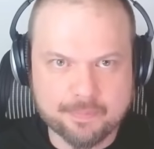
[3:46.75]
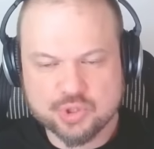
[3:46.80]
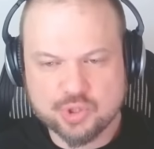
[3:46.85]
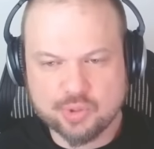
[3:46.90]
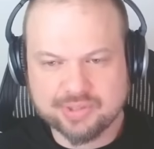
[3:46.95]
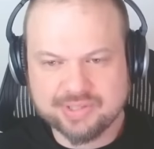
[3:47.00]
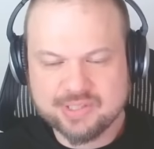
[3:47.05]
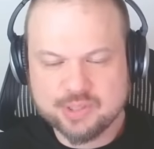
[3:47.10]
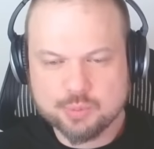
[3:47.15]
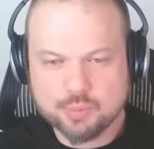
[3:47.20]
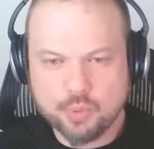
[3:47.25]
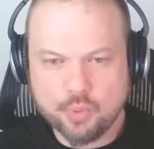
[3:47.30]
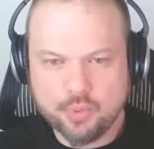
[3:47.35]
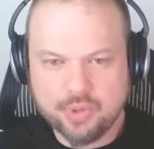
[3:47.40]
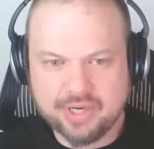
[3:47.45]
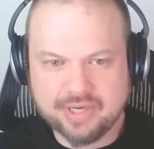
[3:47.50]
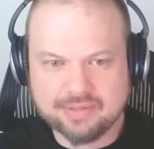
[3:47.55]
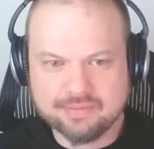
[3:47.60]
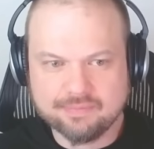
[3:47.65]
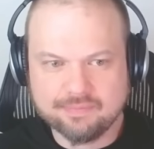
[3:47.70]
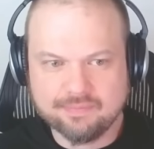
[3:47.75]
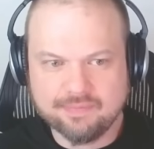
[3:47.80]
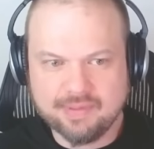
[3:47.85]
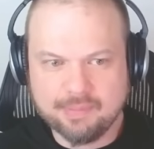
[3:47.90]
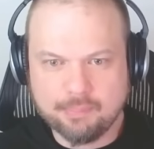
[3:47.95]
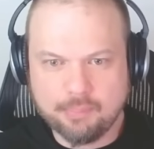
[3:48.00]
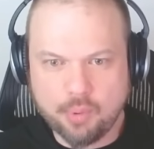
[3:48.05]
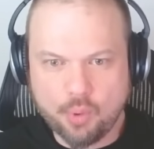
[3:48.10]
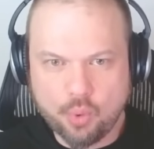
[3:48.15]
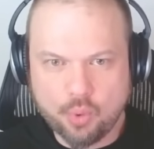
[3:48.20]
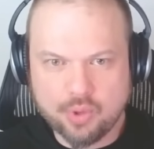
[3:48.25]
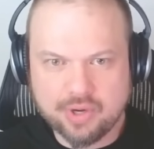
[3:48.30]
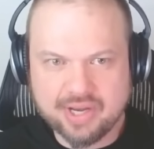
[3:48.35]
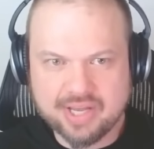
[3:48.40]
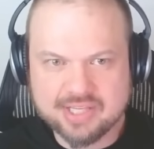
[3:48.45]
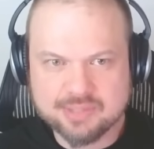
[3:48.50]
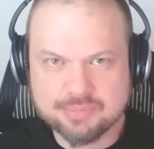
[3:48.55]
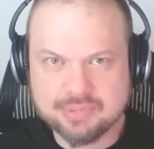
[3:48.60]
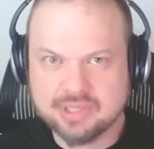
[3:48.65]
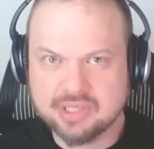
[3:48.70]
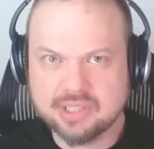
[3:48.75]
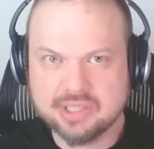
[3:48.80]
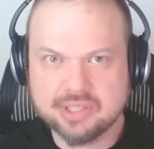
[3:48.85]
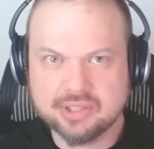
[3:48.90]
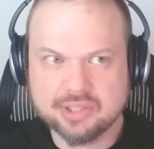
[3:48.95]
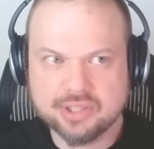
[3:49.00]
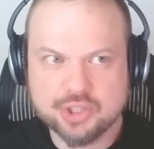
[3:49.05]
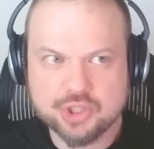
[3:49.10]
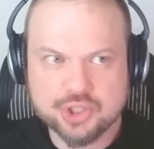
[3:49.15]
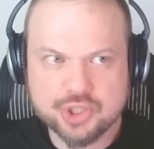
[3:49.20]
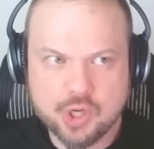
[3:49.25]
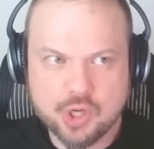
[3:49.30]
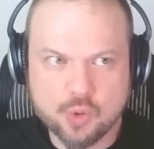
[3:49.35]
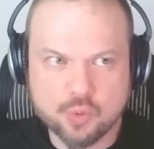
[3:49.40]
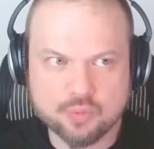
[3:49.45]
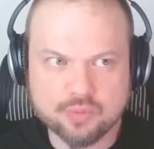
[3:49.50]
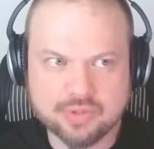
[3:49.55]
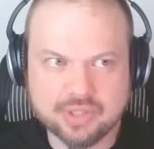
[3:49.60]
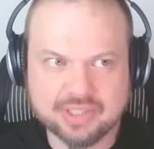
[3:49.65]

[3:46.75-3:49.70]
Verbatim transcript: So at this point, the board has been clearly shown